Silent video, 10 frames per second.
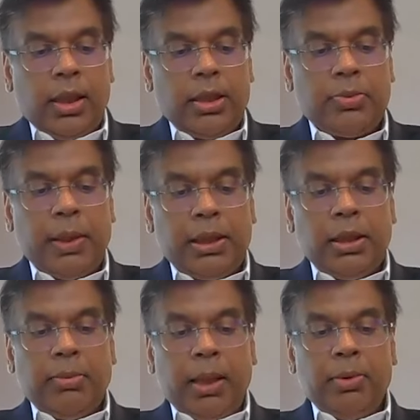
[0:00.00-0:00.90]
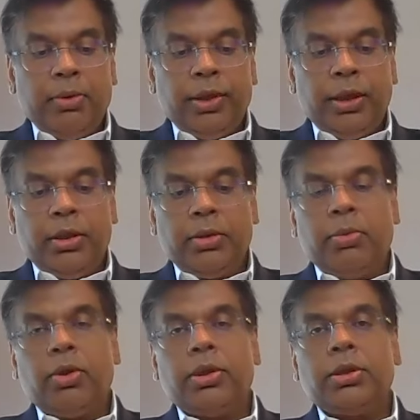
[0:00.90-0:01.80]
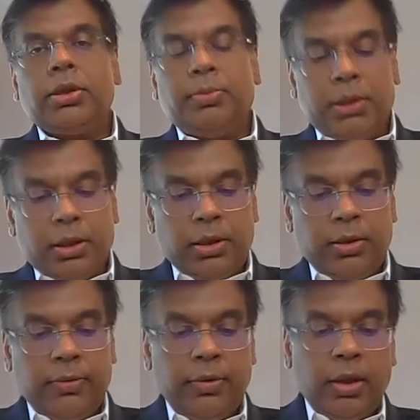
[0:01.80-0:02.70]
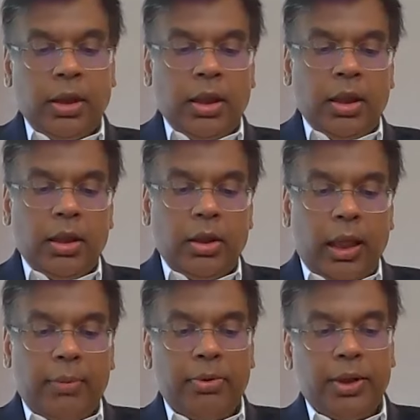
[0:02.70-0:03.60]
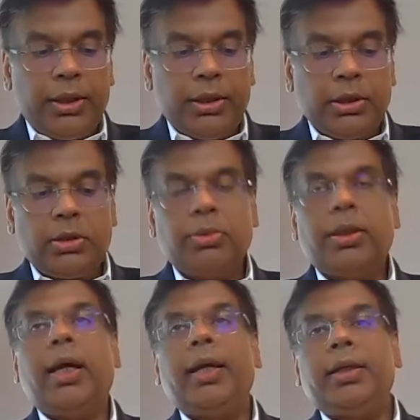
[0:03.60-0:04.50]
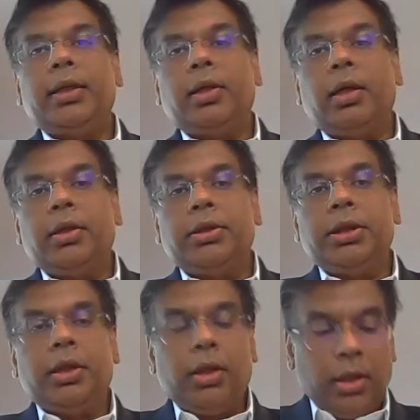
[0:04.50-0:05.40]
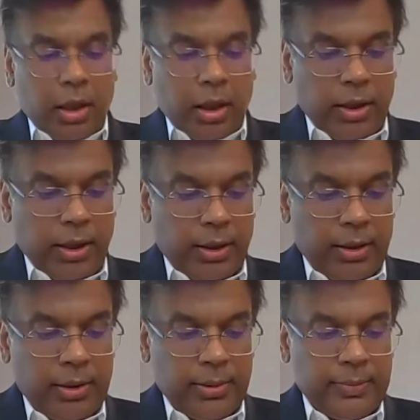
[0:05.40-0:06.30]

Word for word: especially by moving into more substantive collaborations with high technology content.